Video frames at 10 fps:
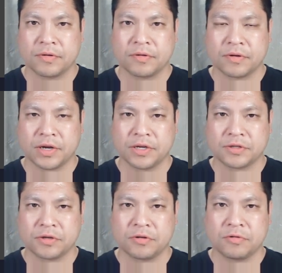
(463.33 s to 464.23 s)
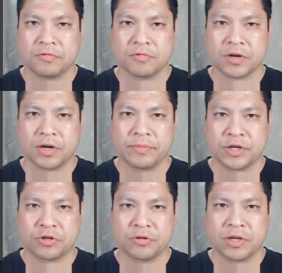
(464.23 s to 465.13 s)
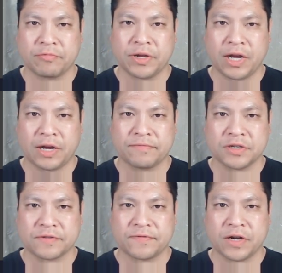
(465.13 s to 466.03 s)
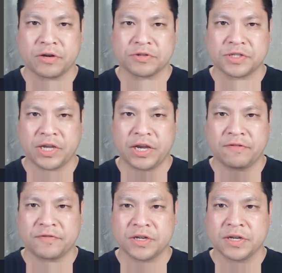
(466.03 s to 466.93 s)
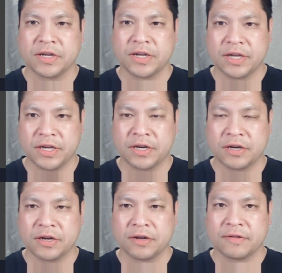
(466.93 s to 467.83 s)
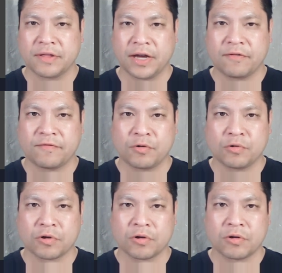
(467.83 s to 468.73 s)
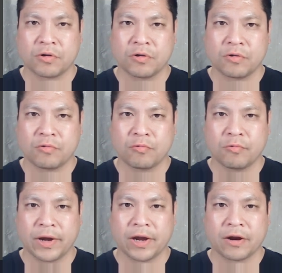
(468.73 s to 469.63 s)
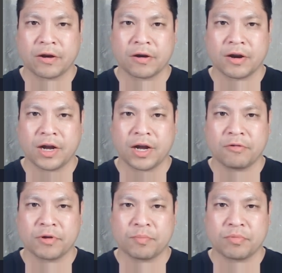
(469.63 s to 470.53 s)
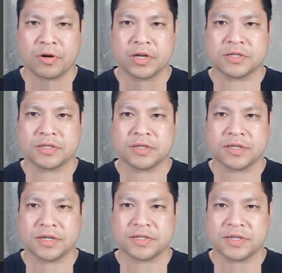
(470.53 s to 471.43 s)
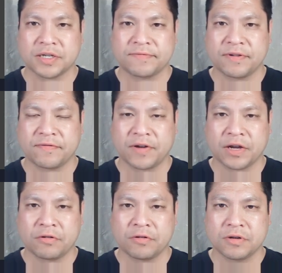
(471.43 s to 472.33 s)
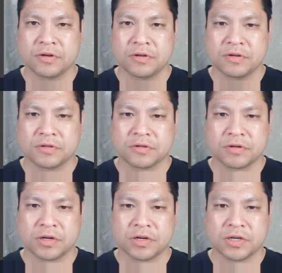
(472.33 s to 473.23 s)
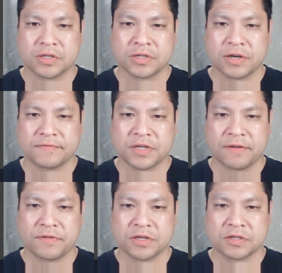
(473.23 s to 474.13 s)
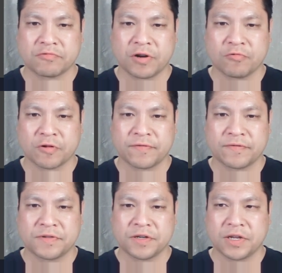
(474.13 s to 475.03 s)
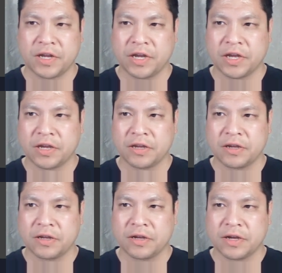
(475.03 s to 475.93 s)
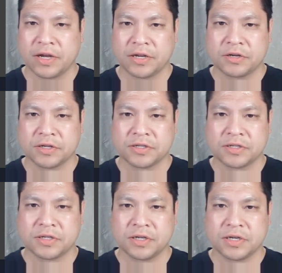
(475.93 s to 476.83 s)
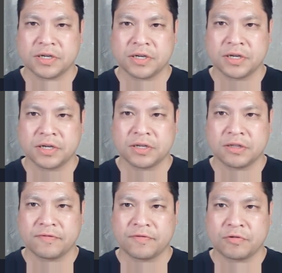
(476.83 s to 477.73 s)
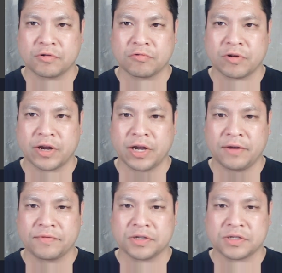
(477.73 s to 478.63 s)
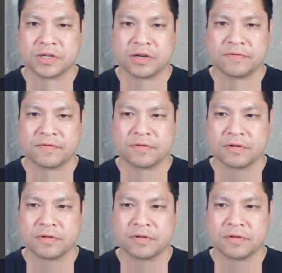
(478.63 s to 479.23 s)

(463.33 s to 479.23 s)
Okay, so we're going to make sure that we have this file saved in that folder where we put the CSV file. So here it is. I've saved this, Groundwork 15A, and you can see in the folder where I have this stuff.